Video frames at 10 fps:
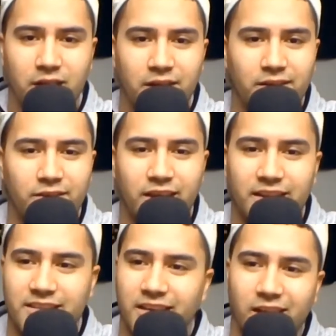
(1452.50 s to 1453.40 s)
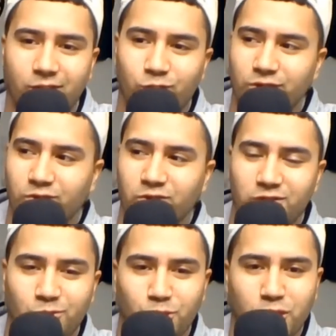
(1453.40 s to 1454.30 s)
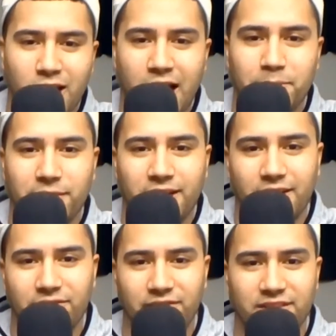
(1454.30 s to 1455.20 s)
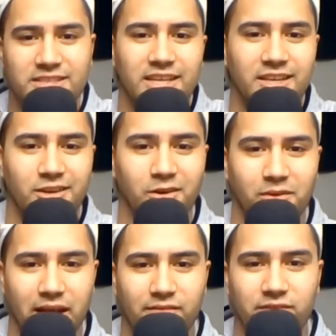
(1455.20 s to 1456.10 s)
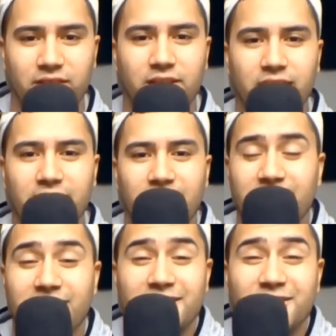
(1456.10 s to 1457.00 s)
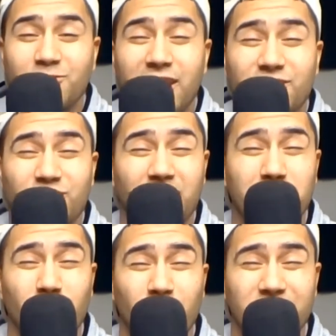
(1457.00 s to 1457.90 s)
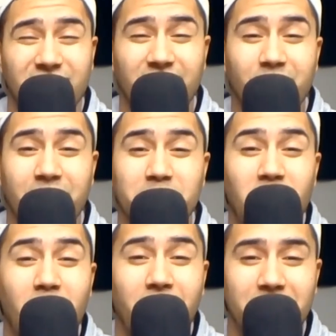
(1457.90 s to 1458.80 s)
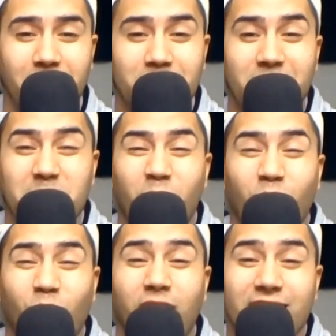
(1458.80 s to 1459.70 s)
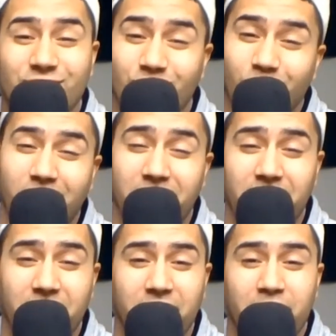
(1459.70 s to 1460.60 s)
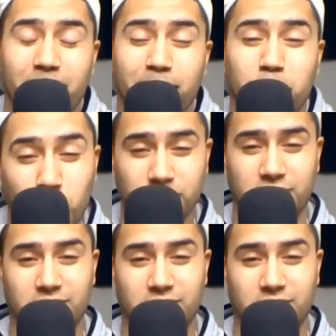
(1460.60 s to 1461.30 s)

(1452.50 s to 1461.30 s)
We'll comp it off of the ticket or whatever." This is just restaurant bullshit. Look what I'm talking about. I'm talking about restaurant bullshit.